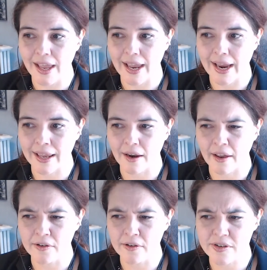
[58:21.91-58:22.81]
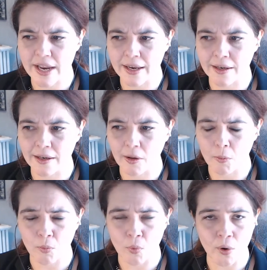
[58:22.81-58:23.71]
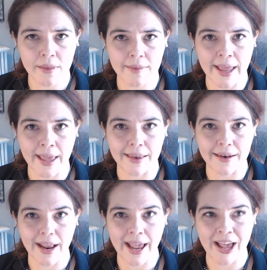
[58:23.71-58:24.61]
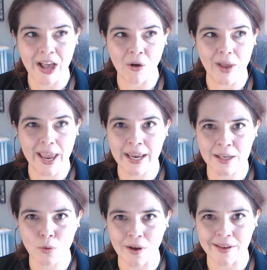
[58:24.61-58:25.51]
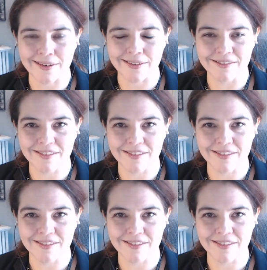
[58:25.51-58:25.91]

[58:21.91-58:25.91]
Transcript: and understanding more than that, how anyone,